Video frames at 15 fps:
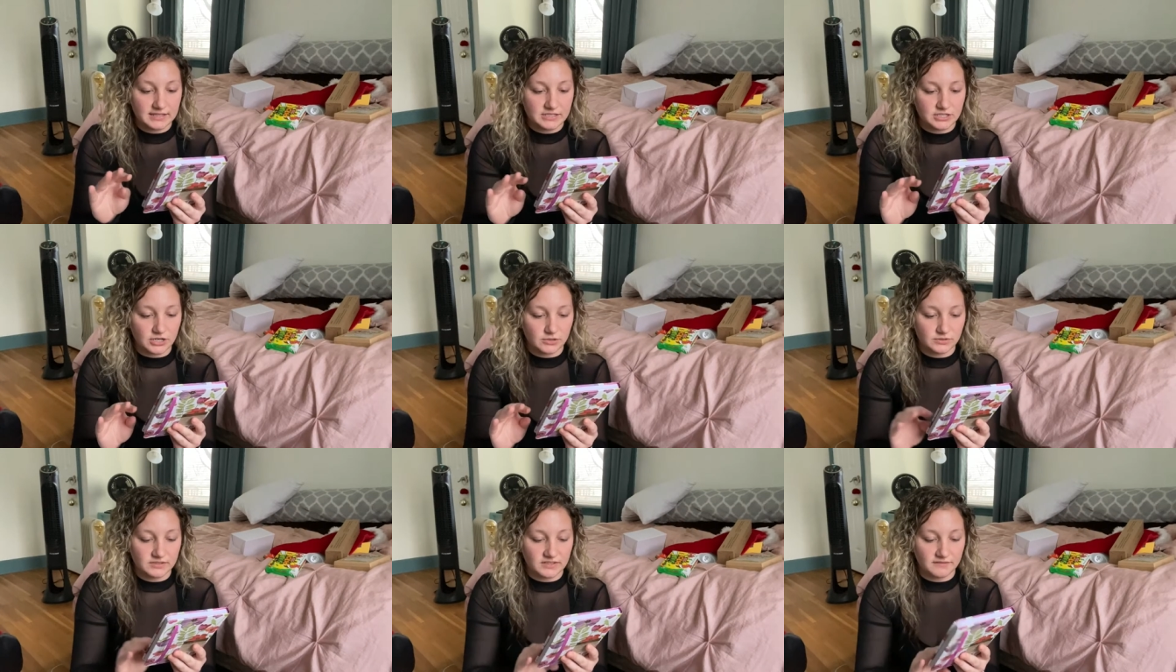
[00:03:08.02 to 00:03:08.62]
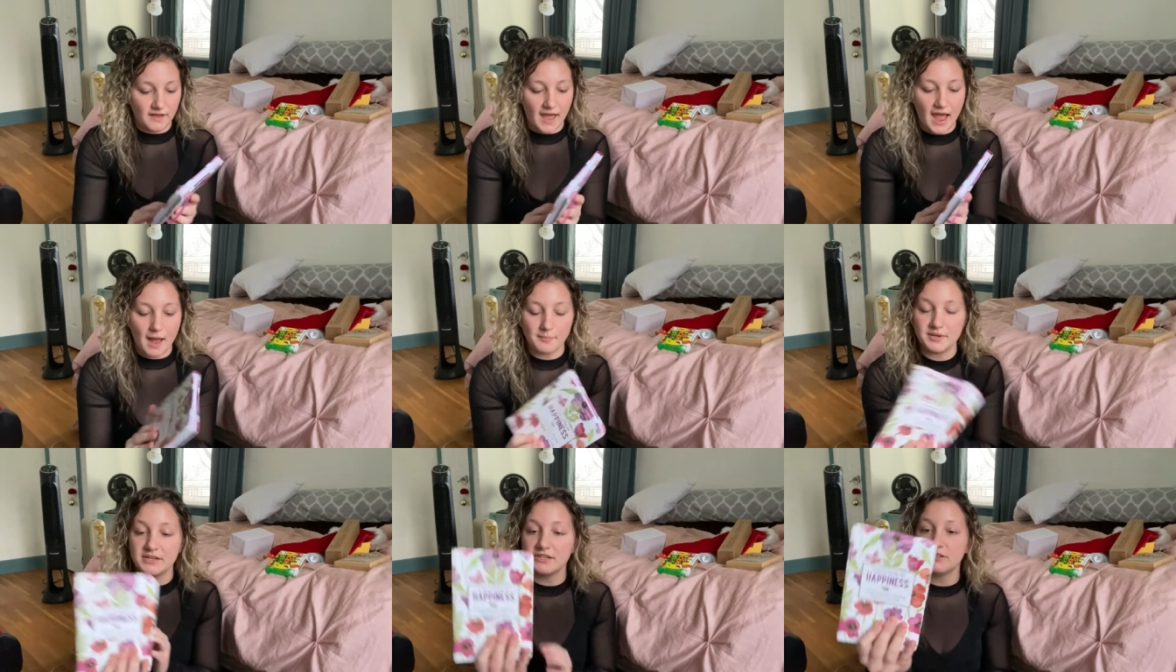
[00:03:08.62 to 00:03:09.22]
dose of
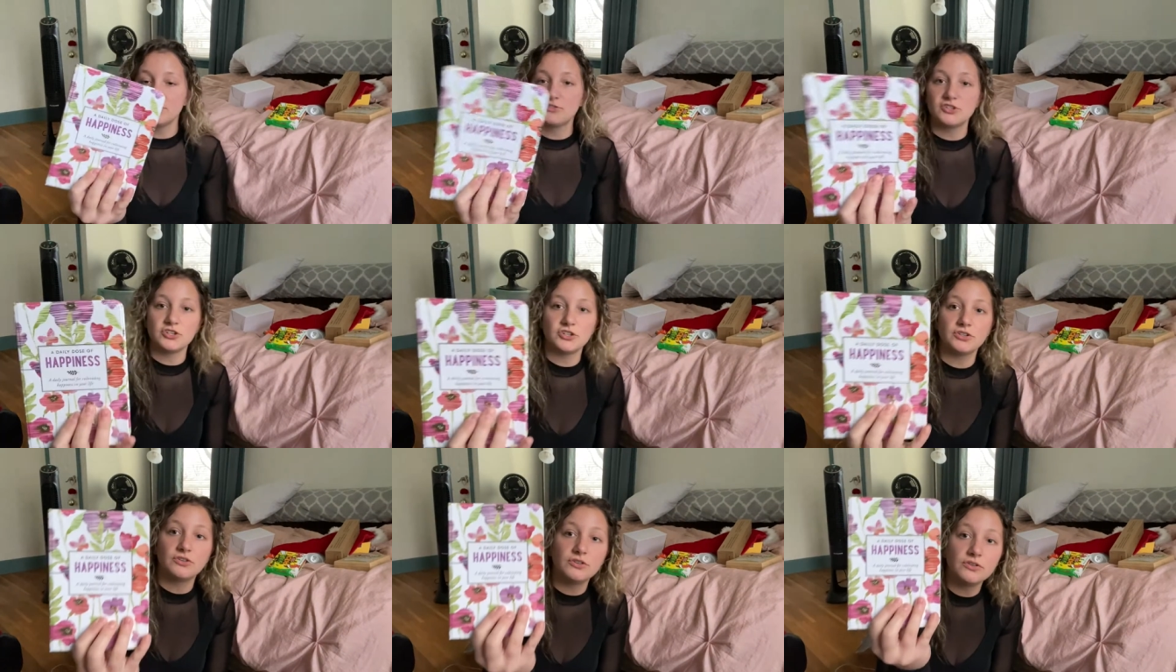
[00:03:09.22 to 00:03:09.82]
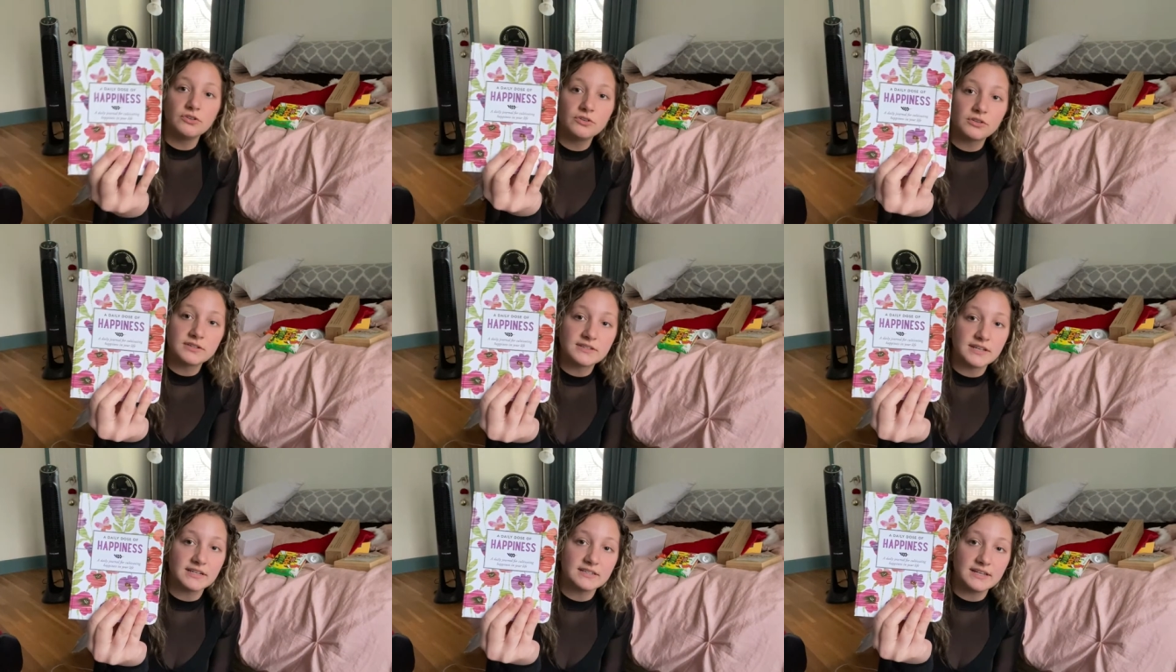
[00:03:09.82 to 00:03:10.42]
happiness journal. It's
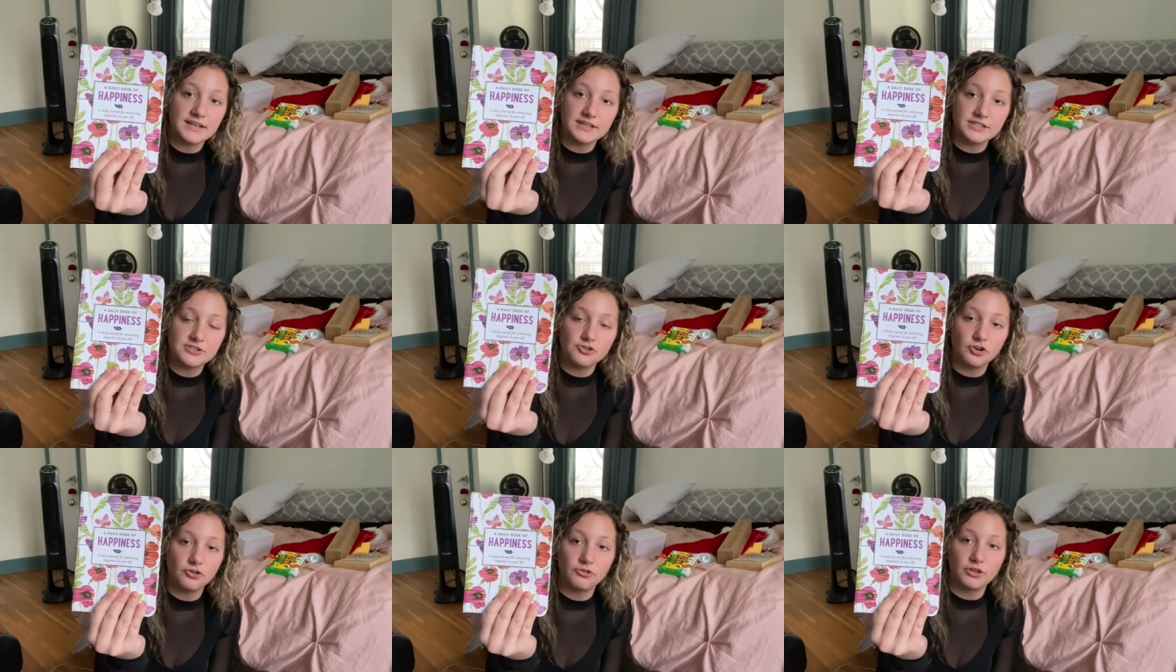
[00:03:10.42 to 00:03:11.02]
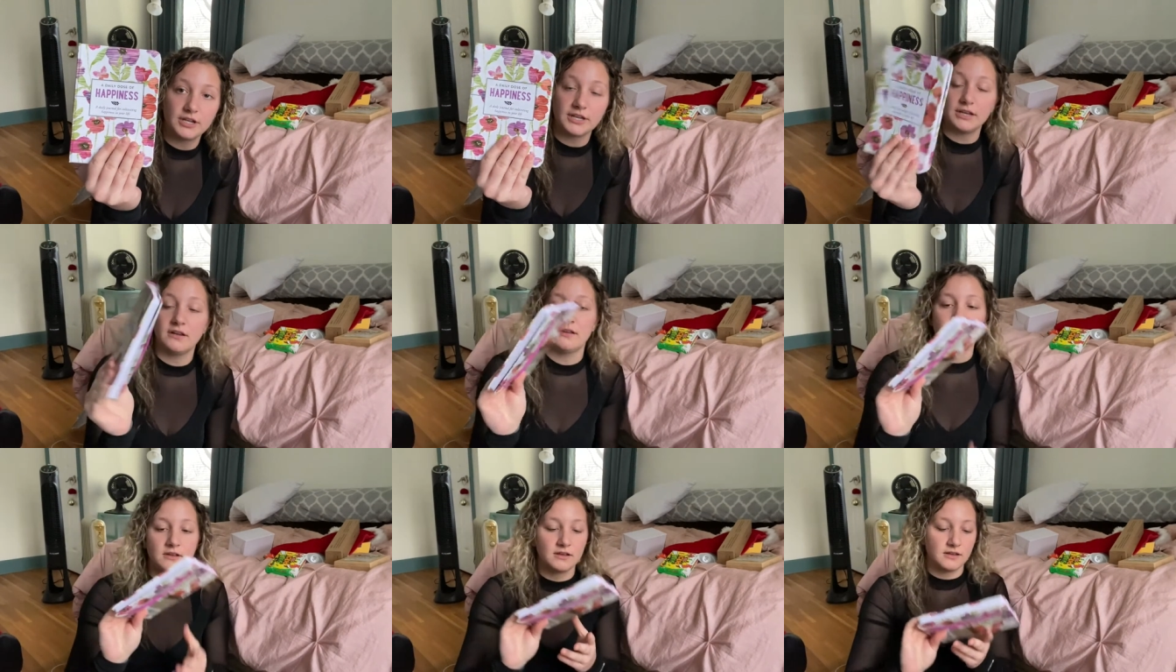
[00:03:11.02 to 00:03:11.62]
like daily journaling.
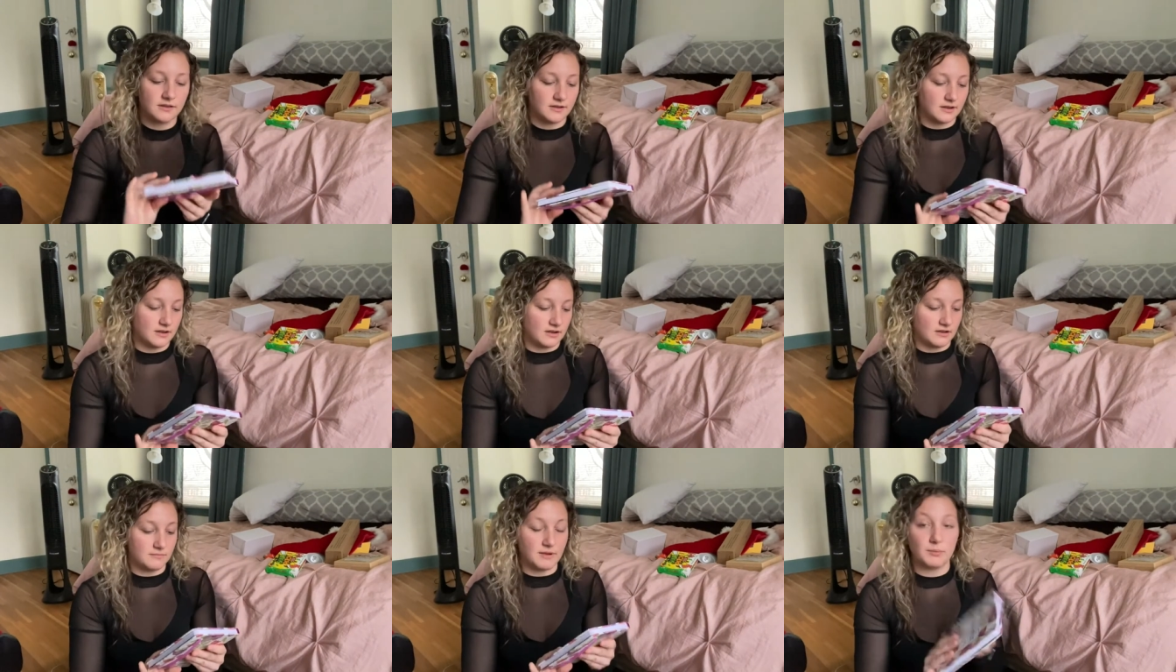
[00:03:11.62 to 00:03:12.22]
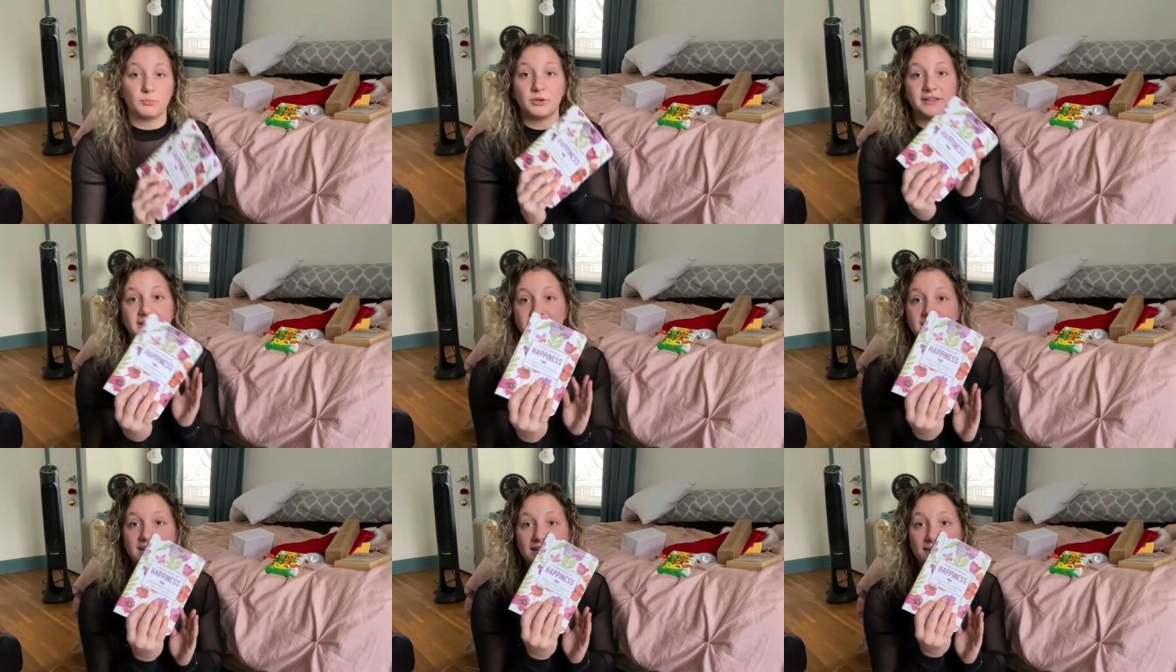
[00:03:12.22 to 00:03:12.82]
Um, I'm really
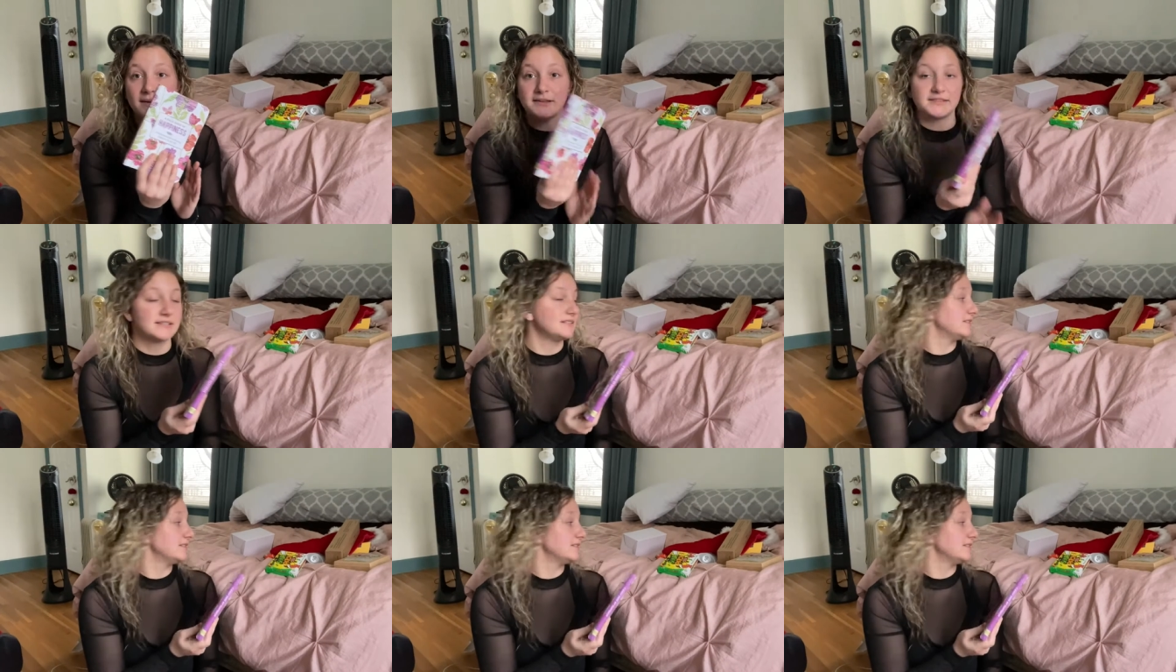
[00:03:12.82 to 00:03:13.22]
excited about this.